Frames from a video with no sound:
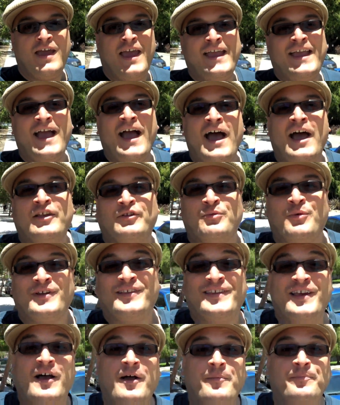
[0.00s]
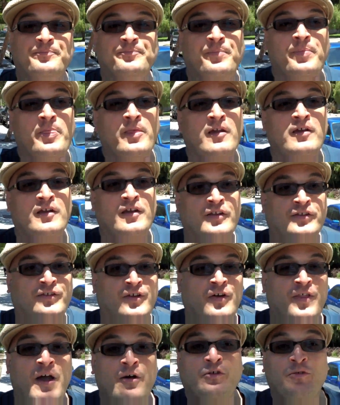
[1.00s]
Hey guys, what's up?
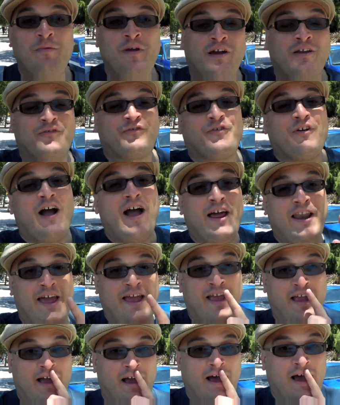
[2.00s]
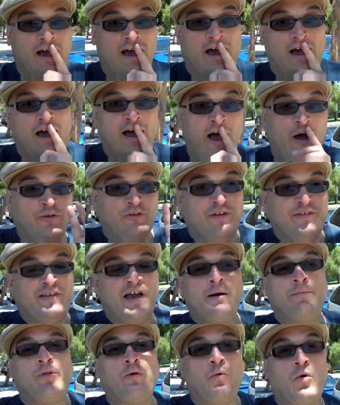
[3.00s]
So that was me on Friday. I was on
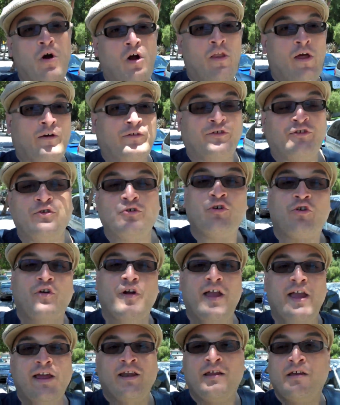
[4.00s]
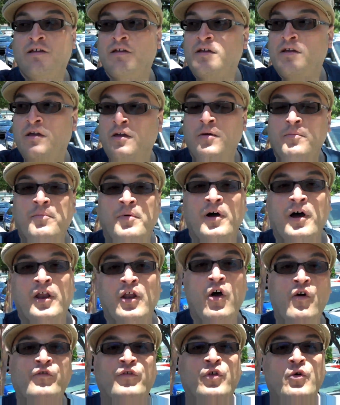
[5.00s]
top of the world. I was doing great.
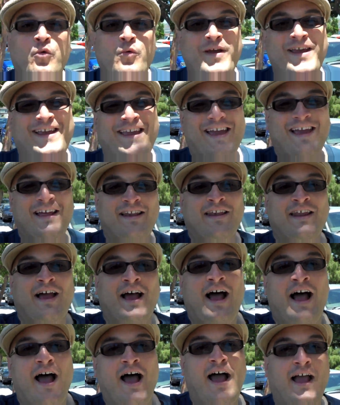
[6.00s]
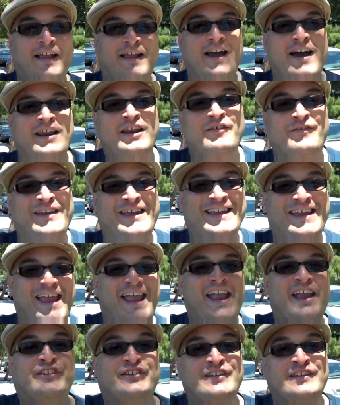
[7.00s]
But over the weekend, I kind of
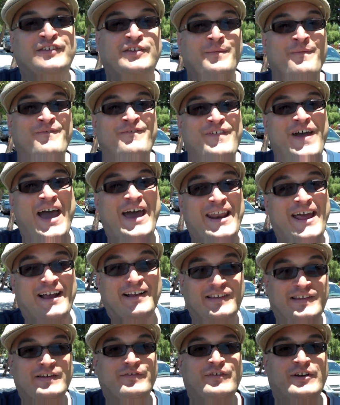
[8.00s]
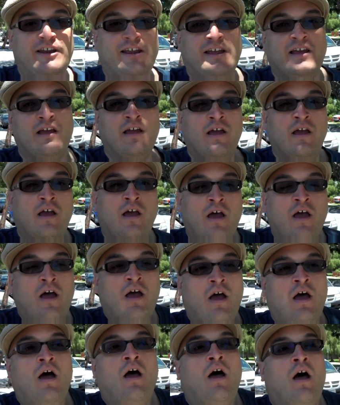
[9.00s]
engaged in some fat activity.
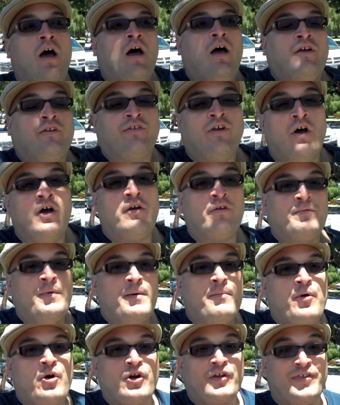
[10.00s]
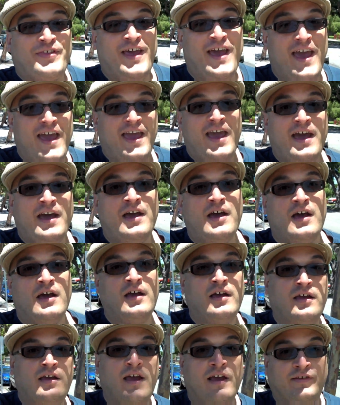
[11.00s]
So it was my birthday
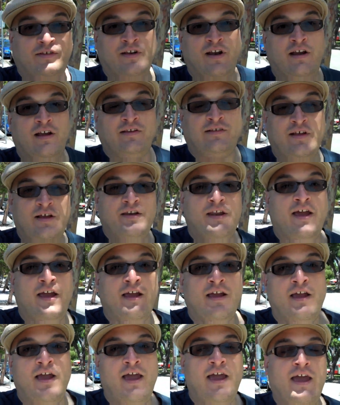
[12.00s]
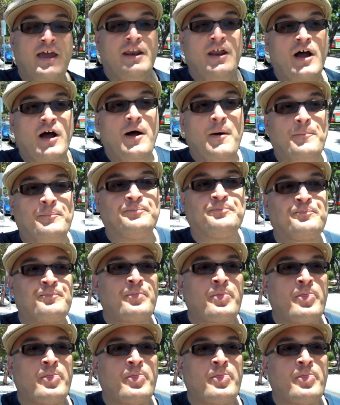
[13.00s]
yesterday, Sunday, and I